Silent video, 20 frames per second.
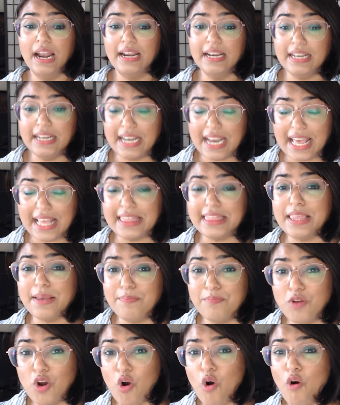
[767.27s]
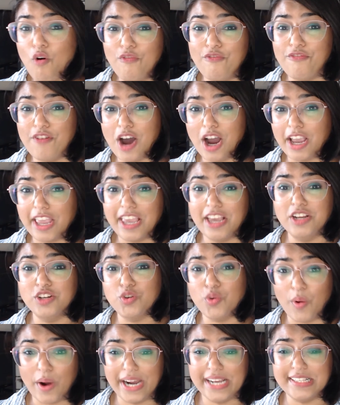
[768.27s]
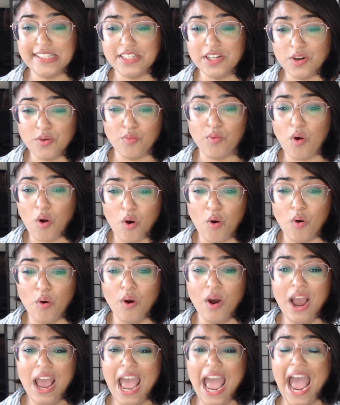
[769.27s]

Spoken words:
let them go fucking twice in a row